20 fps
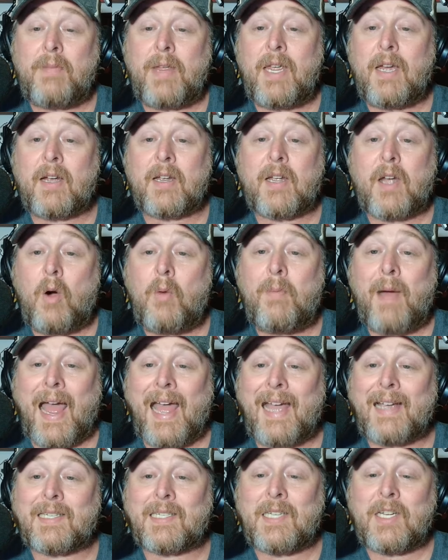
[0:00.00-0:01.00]
be a
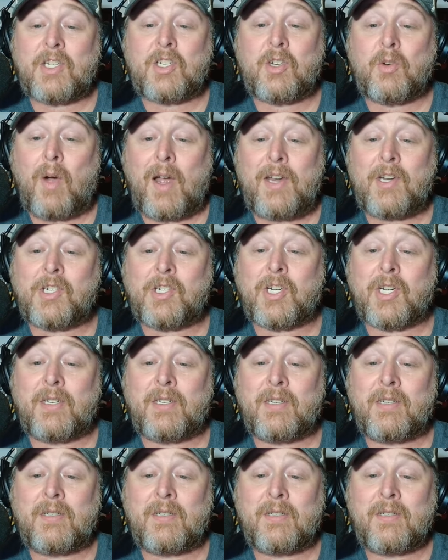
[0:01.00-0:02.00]
go-back
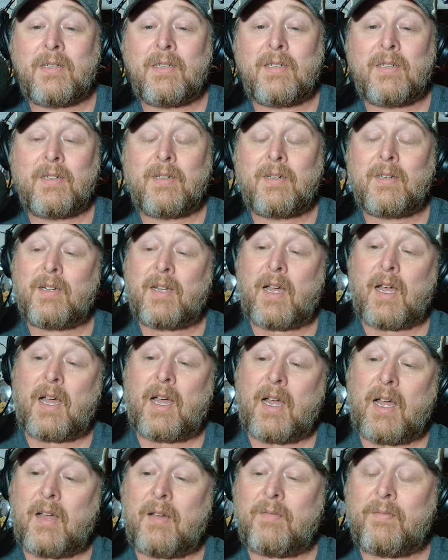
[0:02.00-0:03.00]
situation
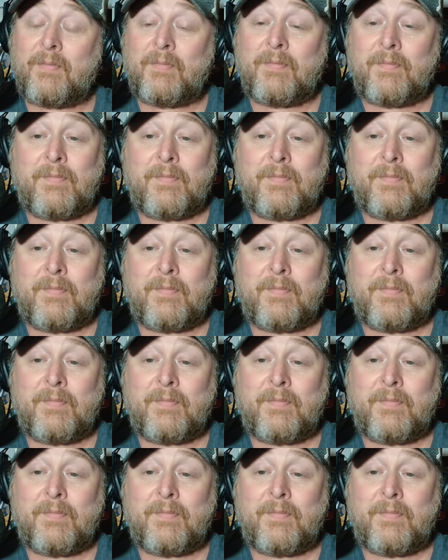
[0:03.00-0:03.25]
for